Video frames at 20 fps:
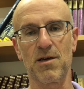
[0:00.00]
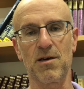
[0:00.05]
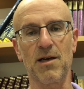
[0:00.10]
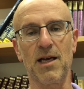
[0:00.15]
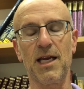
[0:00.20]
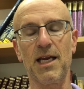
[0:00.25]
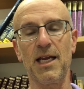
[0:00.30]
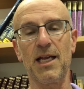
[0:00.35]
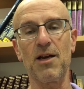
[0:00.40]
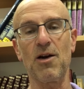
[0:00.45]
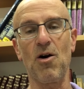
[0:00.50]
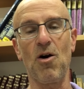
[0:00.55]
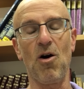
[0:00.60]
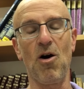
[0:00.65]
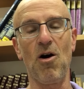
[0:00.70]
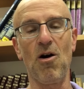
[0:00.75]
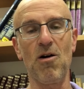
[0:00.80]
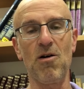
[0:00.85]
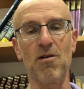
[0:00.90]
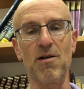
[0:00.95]
Right? It
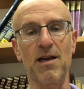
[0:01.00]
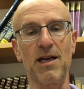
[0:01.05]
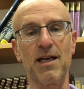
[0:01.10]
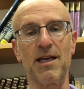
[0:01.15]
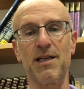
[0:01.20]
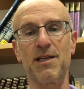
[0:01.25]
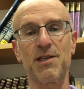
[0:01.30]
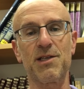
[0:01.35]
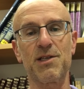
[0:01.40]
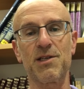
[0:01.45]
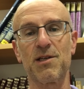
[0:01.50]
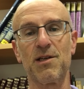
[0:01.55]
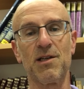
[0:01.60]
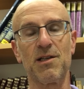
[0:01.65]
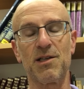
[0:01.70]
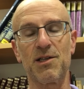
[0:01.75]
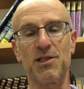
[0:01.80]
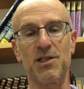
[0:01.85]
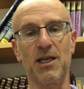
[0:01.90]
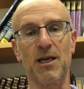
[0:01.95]
all is
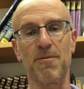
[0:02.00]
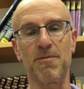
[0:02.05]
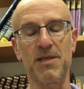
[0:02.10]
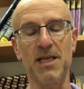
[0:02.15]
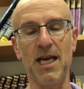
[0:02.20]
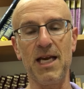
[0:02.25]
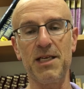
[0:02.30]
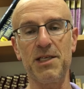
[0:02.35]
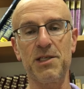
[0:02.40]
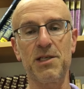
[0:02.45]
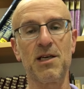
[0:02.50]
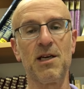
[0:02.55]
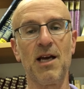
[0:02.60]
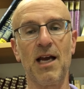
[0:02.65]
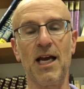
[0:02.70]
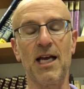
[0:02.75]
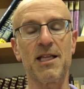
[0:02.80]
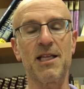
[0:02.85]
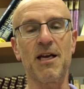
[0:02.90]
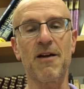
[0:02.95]
the same taste,
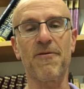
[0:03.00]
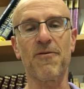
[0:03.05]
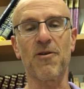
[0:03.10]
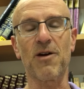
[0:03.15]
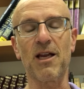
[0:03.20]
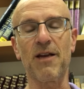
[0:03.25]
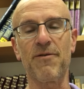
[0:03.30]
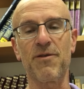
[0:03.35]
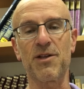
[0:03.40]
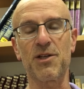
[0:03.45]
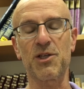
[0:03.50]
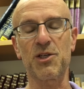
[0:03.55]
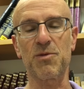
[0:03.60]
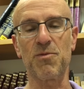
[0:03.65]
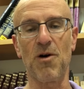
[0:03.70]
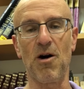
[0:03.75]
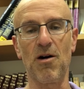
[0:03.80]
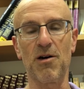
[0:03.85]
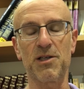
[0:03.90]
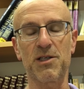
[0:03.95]
and therefore even the
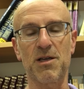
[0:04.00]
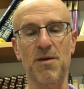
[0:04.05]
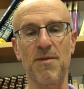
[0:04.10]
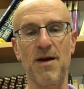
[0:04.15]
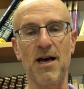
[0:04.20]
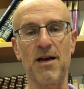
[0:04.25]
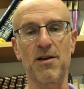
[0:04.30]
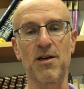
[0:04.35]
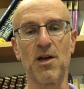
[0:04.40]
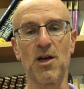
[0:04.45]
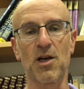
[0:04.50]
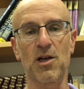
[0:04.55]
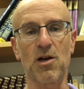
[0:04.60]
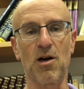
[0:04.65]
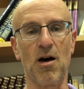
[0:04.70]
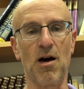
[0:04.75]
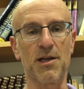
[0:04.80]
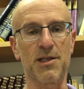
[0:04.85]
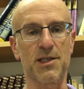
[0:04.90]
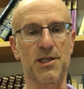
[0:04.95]
smallest amount
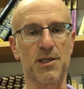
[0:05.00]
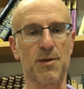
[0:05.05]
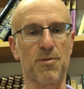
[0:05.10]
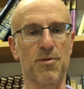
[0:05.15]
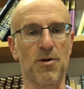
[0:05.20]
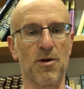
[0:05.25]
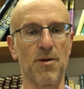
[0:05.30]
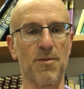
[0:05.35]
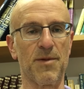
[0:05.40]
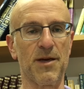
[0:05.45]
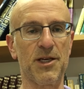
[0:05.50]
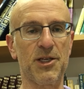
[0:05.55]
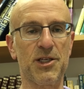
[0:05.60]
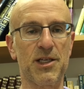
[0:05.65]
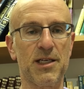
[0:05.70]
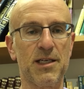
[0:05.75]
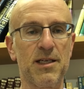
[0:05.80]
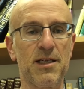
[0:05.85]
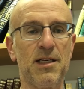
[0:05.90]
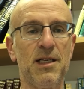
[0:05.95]
causes a
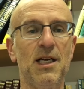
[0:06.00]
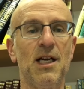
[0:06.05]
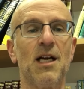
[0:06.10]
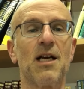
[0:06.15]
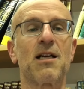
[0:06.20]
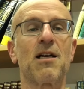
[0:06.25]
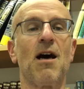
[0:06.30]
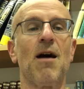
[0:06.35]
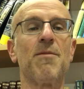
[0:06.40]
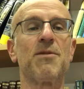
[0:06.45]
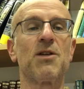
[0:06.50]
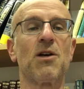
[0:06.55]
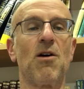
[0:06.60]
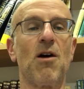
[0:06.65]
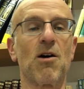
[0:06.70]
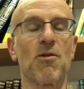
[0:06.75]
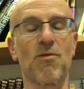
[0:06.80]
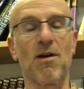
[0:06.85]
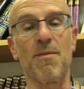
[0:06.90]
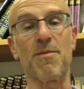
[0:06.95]
prohibition. Comes
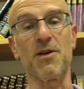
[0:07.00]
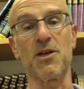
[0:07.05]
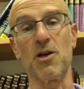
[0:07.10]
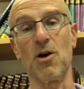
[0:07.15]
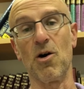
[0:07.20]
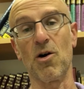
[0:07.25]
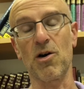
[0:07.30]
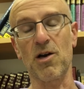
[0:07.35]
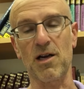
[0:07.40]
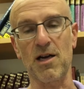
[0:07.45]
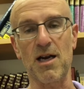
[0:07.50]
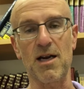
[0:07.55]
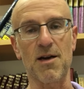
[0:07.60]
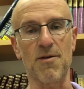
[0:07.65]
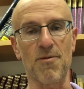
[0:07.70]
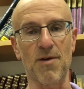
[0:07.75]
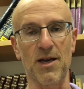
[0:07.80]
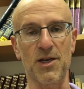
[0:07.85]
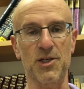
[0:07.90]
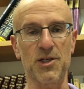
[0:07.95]
along Rabbi Yochanan
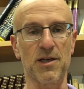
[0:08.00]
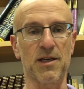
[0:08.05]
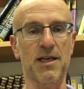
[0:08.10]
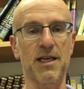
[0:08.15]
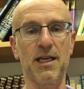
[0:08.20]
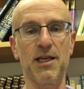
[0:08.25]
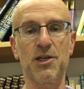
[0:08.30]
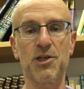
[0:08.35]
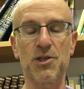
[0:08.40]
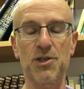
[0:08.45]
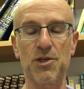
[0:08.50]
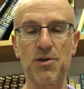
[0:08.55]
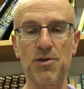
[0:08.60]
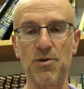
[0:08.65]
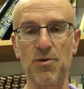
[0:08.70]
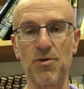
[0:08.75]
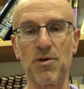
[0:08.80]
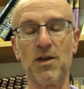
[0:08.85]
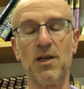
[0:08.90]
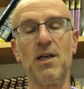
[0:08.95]
and Reish Lakish,
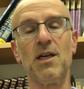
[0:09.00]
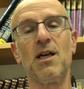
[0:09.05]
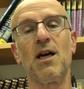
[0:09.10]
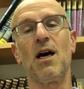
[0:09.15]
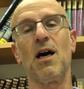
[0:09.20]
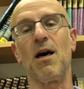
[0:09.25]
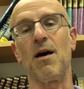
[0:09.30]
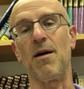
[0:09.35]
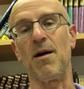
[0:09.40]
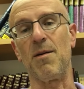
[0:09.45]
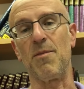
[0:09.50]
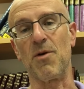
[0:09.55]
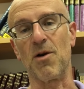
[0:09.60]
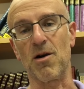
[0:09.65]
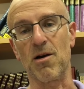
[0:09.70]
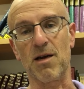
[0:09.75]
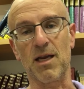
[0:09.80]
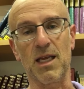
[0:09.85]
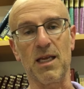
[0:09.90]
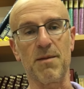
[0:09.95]
two
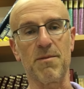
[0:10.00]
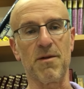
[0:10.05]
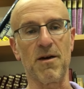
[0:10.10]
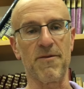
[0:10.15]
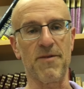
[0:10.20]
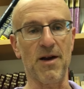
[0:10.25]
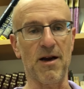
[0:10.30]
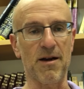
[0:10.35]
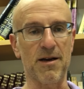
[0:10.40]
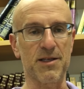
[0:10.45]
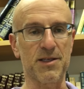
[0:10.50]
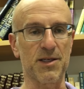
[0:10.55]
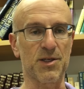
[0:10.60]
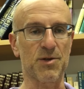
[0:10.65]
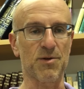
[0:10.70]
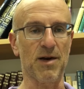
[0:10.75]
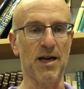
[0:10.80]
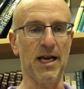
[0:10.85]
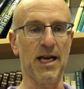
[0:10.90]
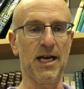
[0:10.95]
Amoraim of Eretz
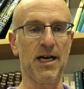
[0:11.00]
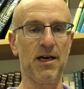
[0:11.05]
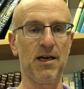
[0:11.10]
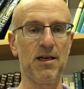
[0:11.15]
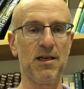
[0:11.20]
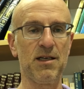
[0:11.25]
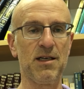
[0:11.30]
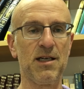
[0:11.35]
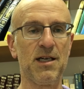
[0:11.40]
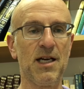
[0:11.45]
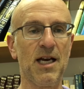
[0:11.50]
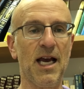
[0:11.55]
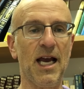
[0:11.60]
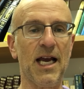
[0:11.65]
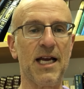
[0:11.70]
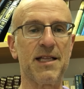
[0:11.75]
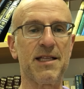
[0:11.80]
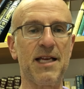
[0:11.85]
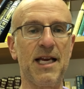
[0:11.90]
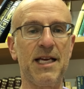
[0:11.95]
Yisrael,
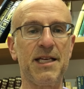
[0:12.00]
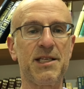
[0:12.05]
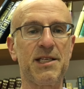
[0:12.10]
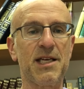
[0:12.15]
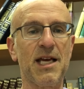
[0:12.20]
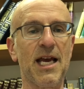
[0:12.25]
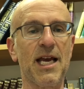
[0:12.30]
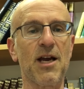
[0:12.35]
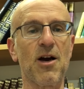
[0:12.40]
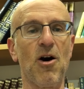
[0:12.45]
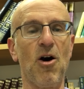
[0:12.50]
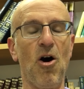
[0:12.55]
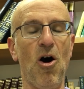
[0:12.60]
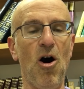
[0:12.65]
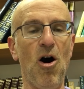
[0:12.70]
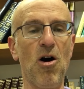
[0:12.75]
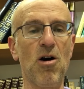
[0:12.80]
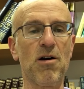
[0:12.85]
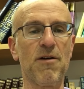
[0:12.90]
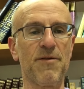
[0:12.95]
and they say
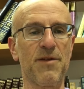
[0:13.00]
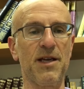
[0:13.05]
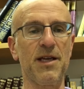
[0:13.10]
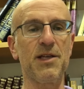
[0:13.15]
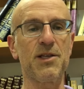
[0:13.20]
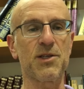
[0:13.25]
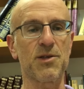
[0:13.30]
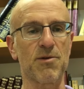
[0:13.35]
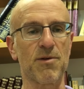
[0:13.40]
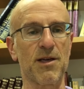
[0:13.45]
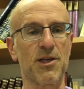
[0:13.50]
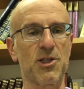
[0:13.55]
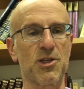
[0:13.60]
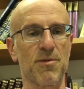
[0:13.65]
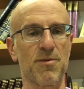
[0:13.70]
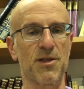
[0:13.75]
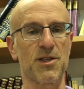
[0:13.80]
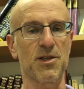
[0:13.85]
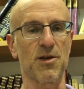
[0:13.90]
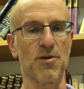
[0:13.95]
all of the Isurin
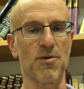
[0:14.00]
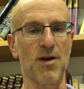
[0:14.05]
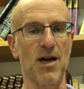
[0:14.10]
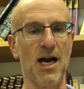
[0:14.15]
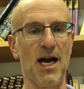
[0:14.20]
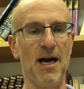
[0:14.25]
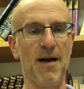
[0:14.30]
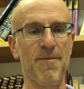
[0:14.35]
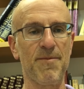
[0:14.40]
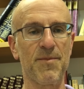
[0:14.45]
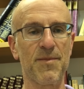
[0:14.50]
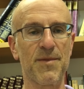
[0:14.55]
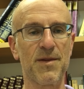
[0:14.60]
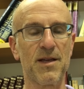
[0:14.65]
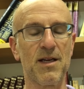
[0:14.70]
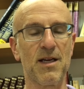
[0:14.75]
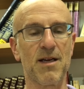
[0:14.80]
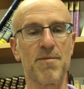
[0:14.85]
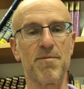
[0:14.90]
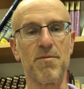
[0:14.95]
Sheb'Torah,
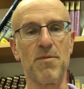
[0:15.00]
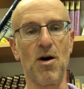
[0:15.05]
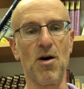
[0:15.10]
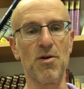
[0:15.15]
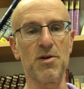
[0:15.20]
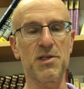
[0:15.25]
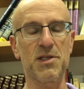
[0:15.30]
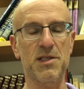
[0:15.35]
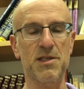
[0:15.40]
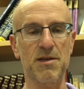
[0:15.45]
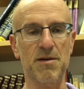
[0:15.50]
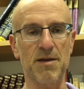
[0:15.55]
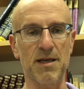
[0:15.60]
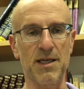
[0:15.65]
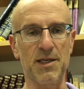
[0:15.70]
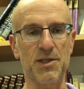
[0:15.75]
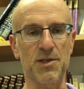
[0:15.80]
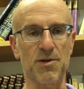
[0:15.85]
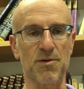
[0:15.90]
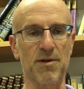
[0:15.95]
most
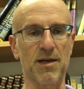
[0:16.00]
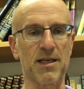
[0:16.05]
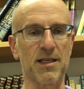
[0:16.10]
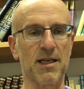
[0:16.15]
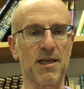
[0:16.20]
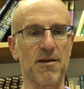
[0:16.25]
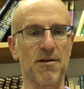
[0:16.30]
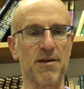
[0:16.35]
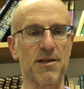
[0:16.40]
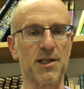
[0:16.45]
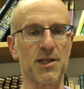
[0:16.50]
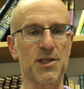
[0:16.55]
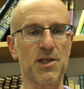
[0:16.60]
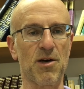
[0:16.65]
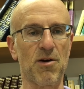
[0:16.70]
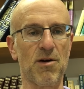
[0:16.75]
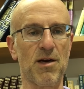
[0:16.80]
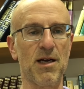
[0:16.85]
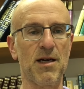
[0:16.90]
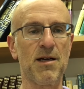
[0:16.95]
Isurin that are in the
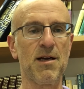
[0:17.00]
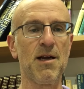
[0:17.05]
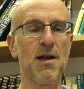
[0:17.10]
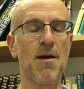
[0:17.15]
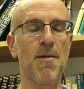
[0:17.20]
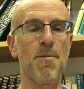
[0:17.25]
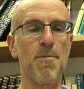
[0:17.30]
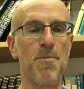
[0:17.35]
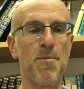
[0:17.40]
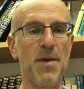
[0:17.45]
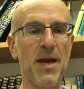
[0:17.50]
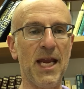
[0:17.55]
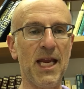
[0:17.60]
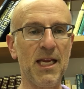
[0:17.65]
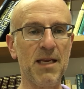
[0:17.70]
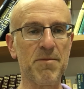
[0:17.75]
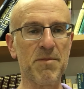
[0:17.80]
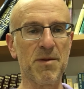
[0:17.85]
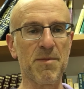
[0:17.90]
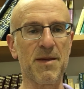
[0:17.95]
Torah,
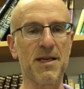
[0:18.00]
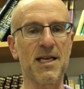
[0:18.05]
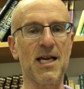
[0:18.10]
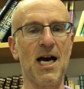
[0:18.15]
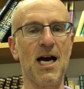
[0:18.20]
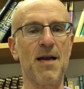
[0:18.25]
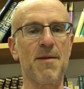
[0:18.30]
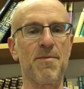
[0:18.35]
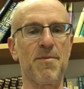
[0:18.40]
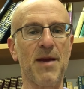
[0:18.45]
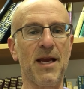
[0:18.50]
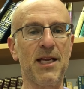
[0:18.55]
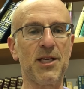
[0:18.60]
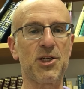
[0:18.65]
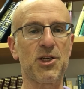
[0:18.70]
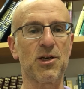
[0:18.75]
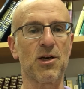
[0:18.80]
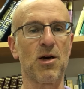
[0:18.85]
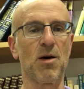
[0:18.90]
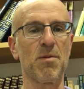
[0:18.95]
bein b'minan, bein
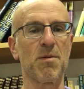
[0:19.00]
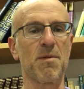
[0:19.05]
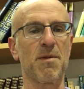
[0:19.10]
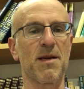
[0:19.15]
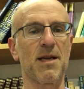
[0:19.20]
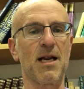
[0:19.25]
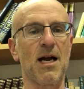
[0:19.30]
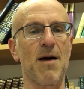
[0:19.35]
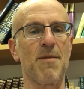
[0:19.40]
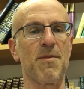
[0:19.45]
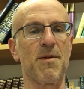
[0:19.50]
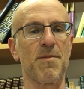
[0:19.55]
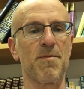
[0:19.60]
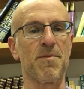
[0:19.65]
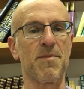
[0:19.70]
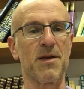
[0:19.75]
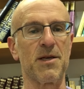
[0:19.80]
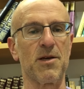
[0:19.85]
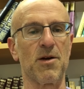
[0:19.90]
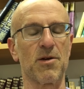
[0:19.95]
shelo b'minan
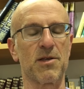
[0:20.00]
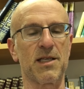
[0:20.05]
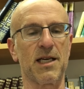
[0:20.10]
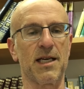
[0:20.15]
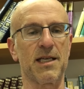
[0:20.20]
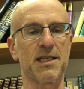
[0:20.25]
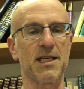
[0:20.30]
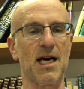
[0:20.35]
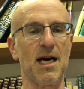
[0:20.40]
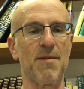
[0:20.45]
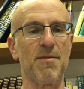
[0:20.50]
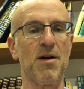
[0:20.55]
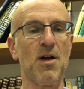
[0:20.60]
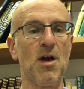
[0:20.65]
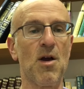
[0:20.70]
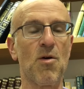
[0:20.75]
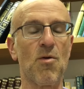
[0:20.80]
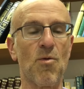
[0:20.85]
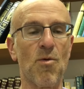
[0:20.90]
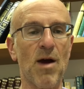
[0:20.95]
b'notein tam,
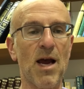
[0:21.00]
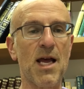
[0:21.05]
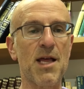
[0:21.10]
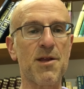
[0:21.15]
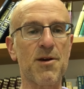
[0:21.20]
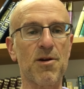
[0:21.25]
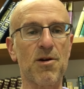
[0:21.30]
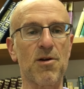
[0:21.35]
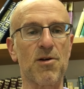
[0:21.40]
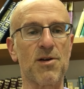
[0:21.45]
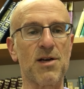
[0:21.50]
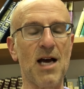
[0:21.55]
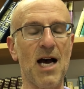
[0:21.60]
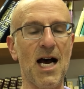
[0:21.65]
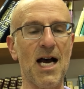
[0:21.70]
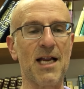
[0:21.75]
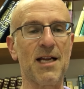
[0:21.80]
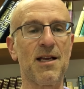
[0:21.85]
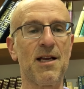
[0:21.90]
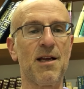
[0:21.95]
whether or
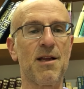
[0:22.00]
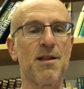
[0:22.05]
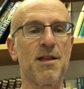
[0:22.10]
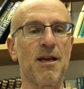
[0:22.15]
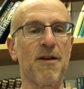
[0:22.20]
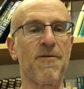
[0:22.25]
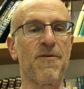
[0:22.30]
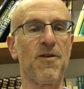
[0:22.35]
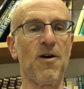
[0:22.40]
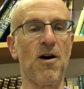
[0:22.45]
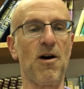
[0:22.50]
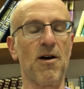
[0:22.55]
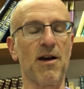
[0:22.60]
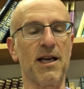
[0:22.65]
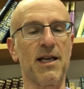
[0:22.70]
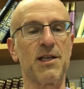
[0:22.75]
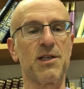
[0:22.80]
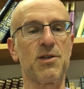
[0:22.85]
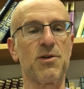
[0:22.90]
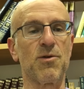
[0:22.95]
not they fall
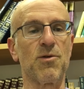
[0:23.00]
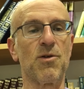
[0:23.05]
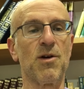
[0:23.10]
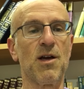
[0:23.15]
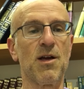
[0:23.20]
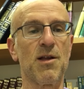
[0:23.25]
into